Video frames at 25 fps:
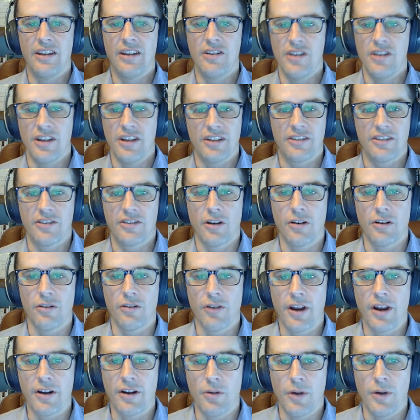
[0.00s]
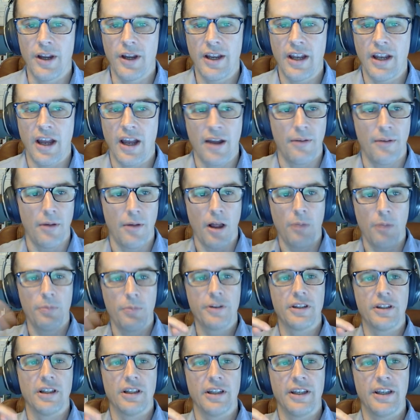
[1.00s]
you can get started right away.
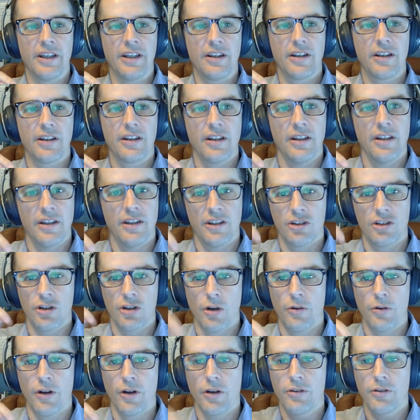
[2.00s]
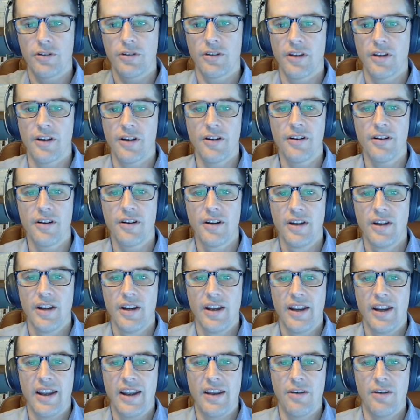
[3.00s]
I'll put the link in the show notes here
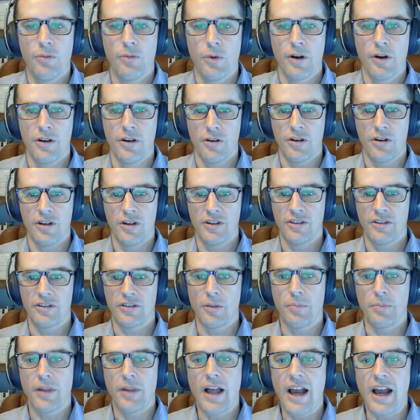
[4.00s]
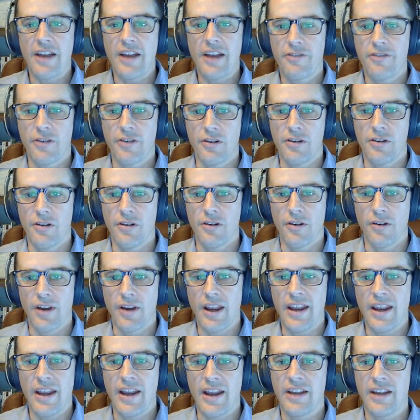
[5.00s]
where you can just apply for
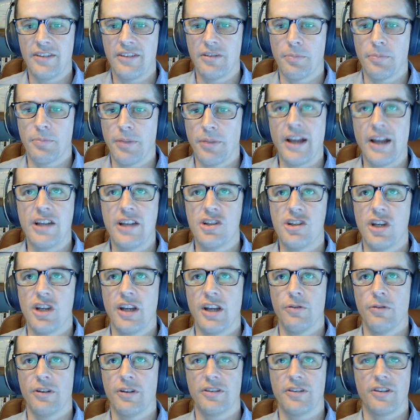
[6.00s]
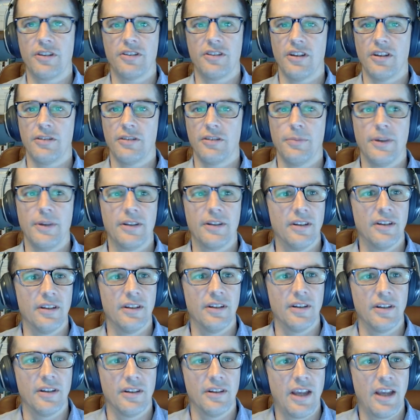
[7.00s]
your AI supply chain risk assessment.
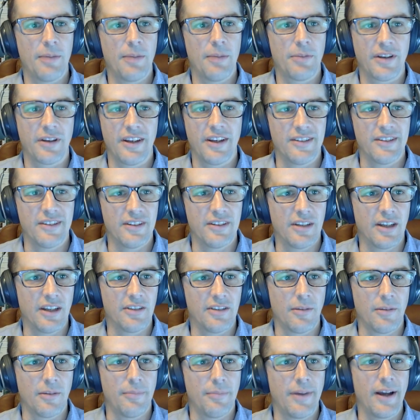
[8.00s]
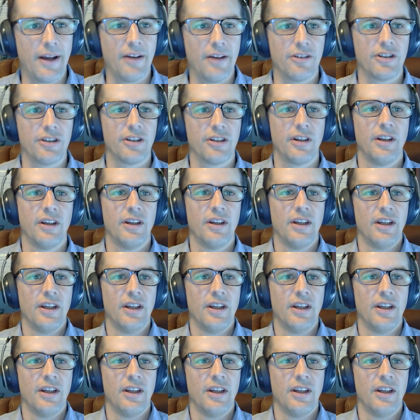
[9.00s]
The application takes about